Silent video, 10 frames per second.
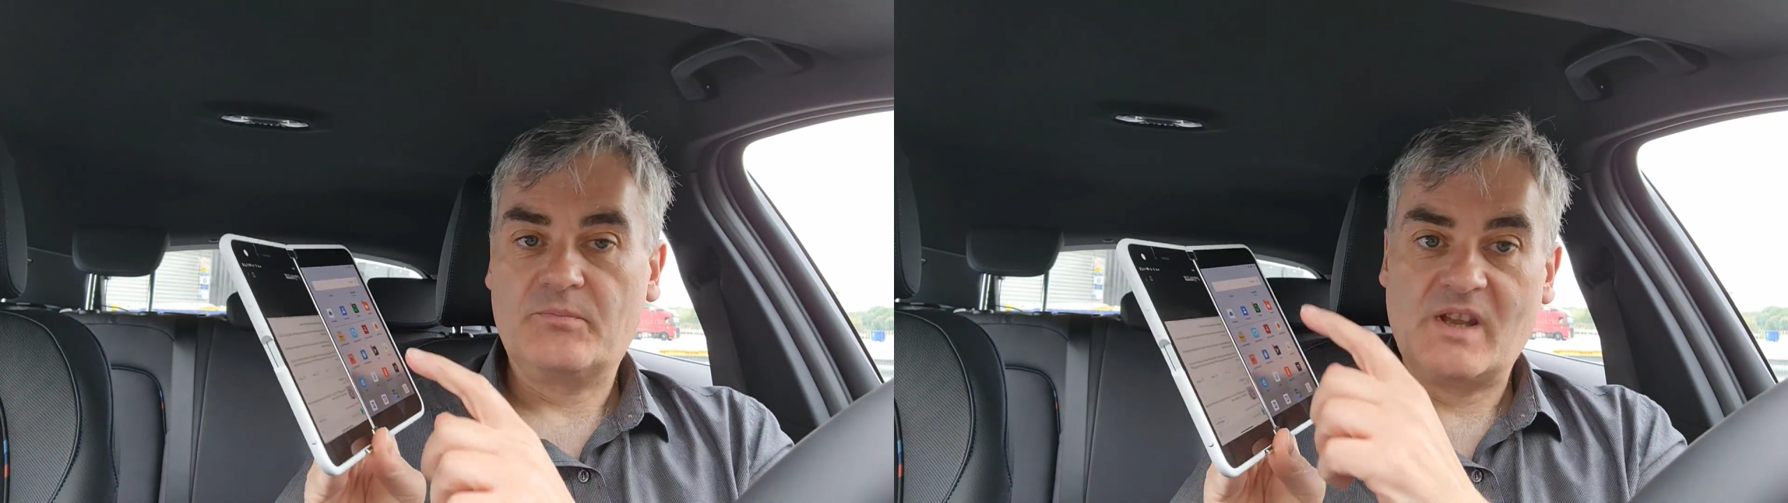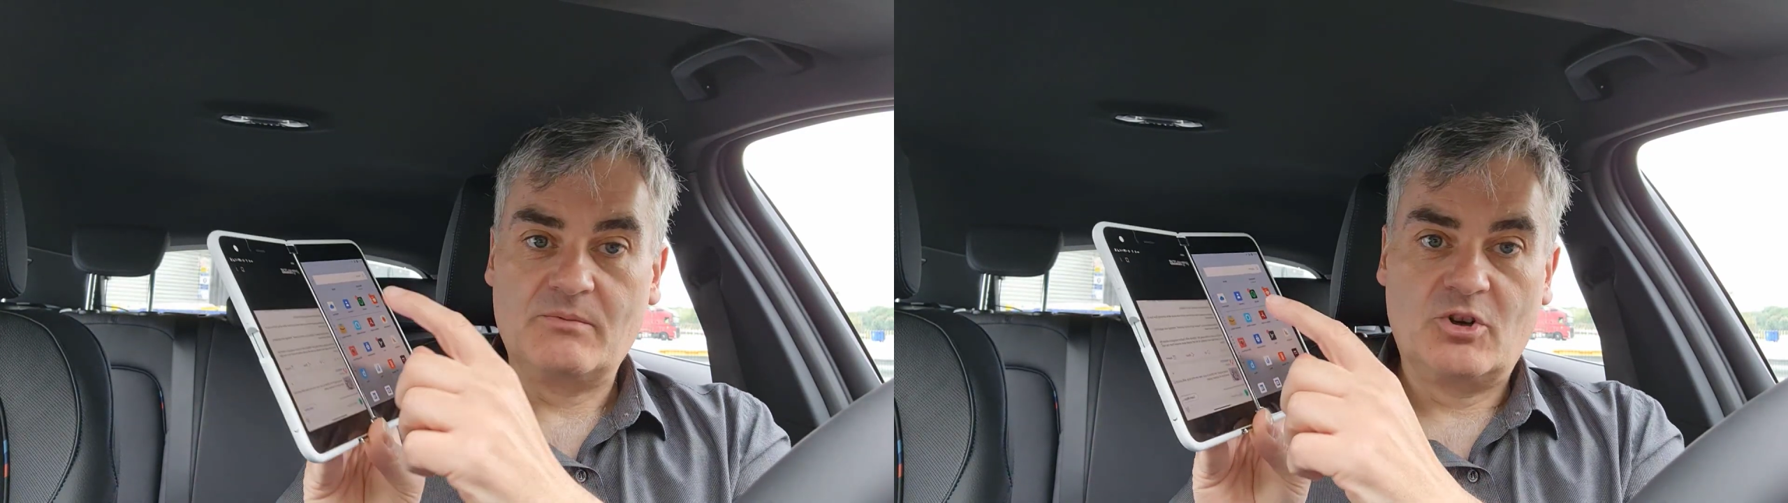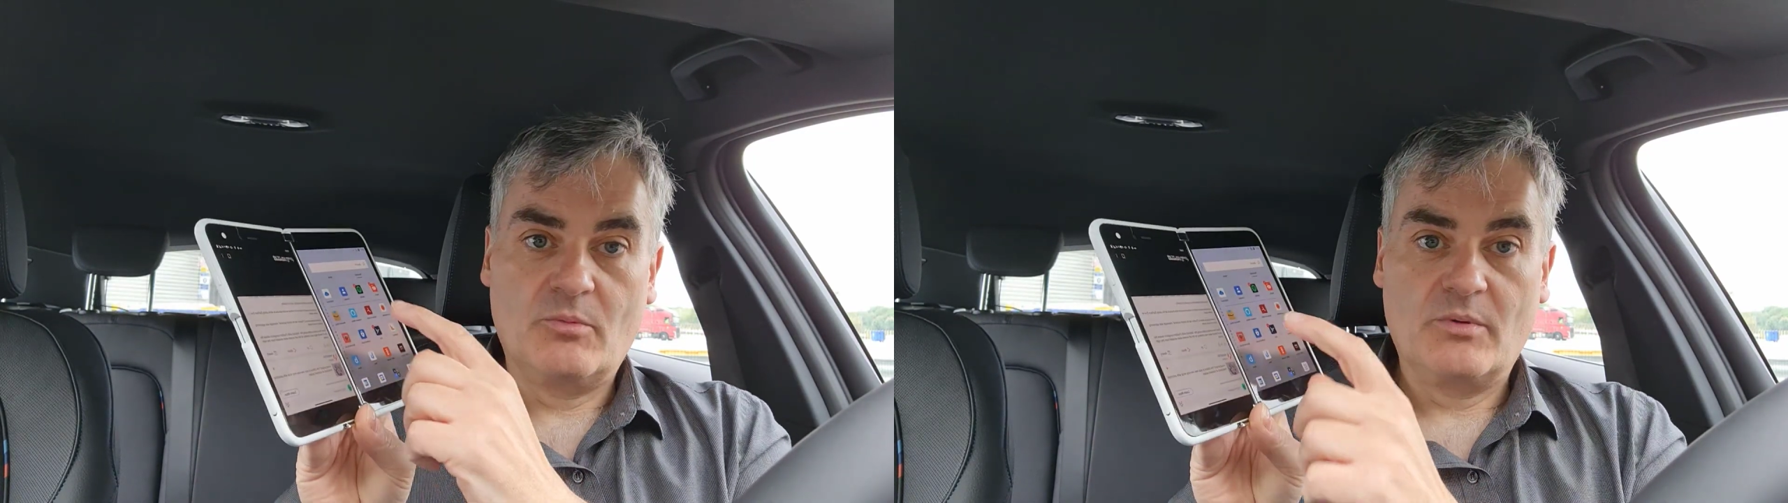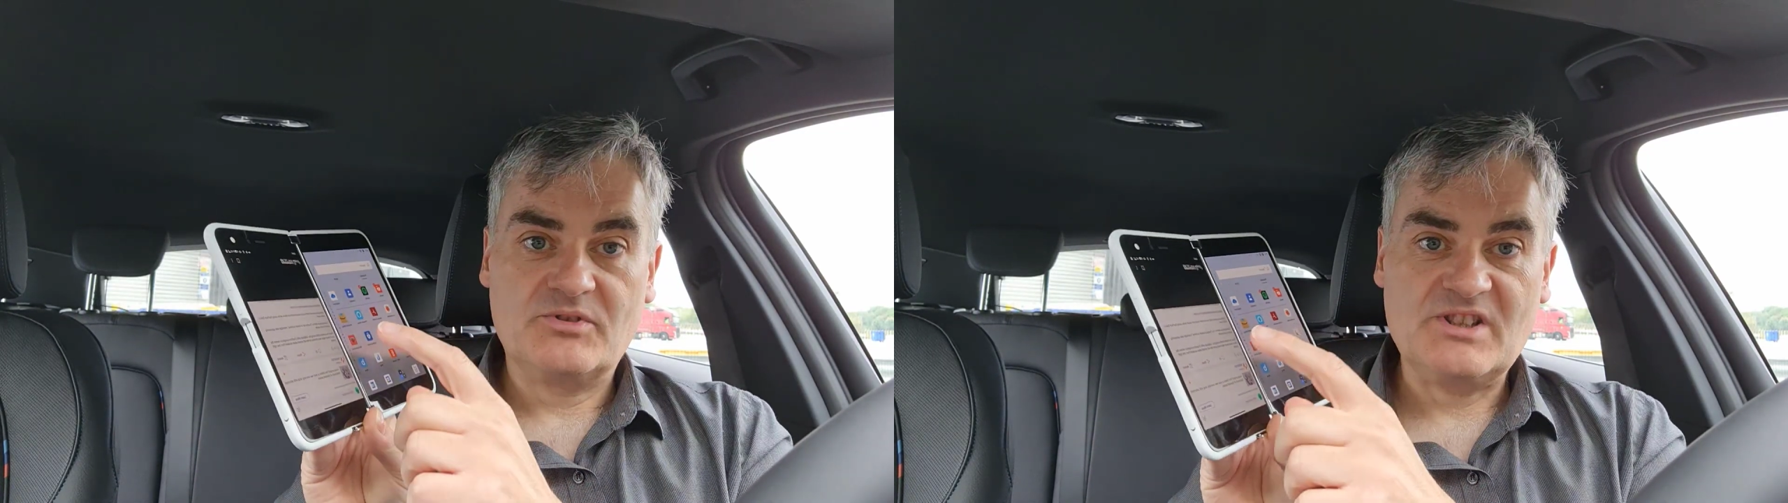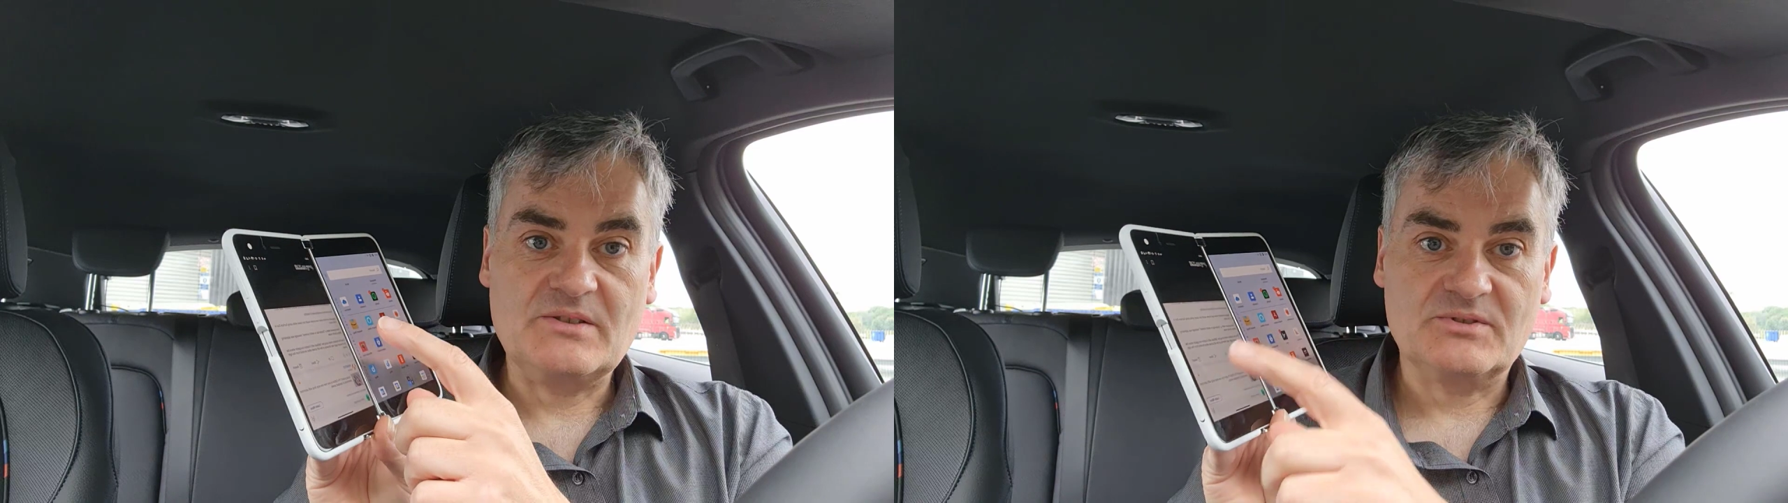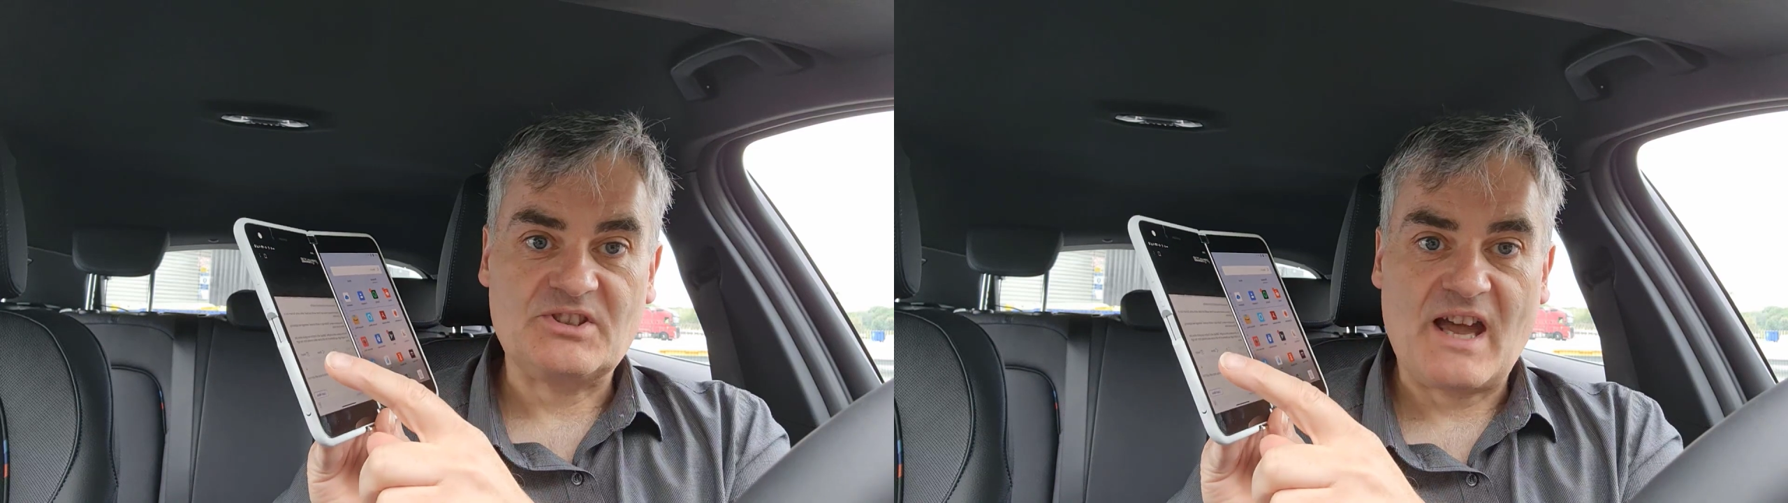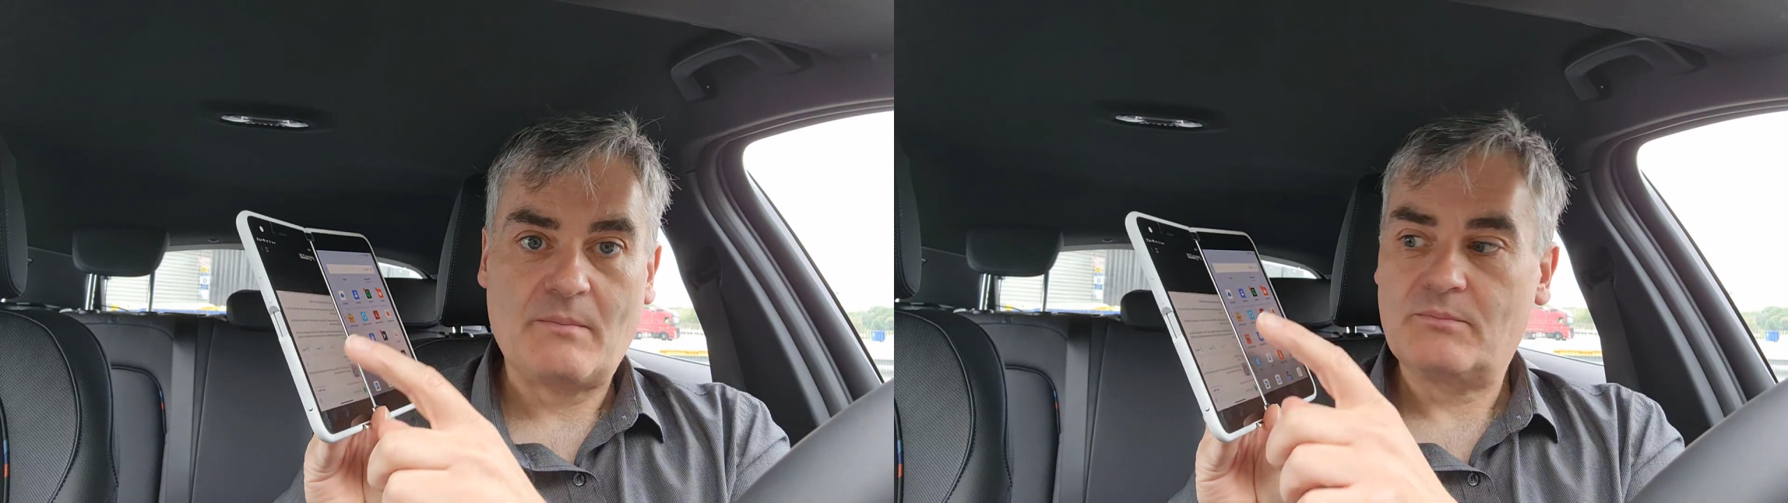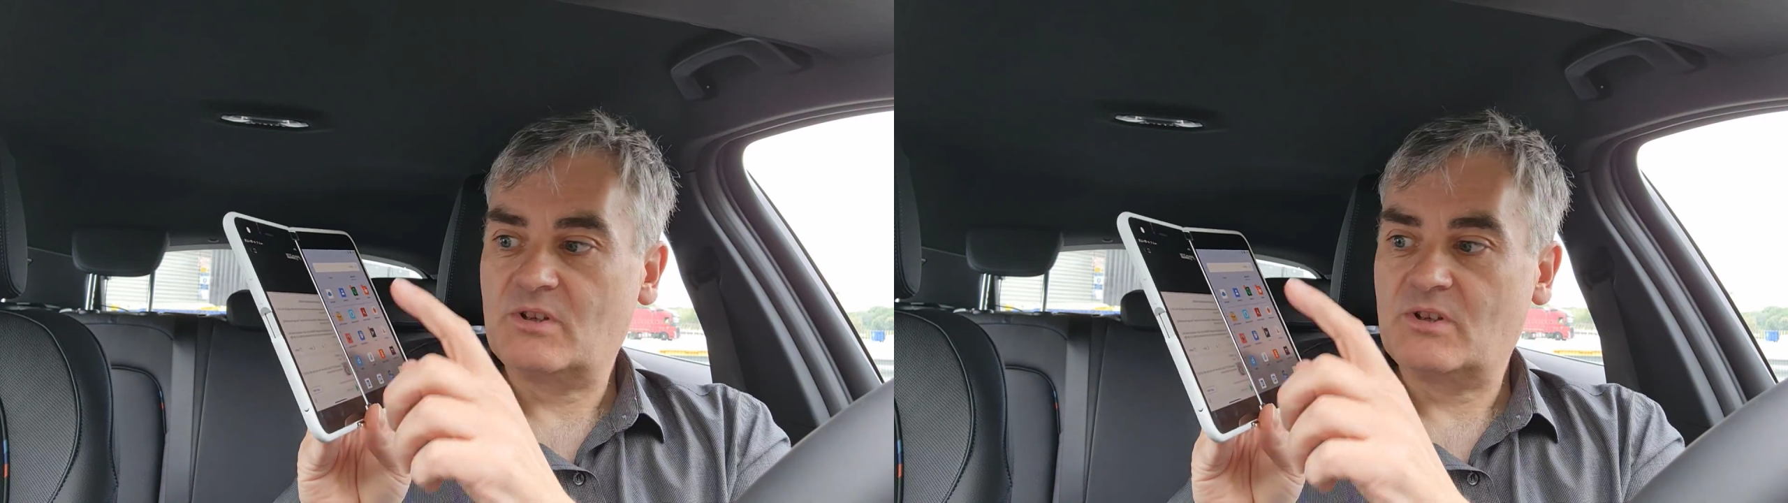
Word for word: it would come up single tap,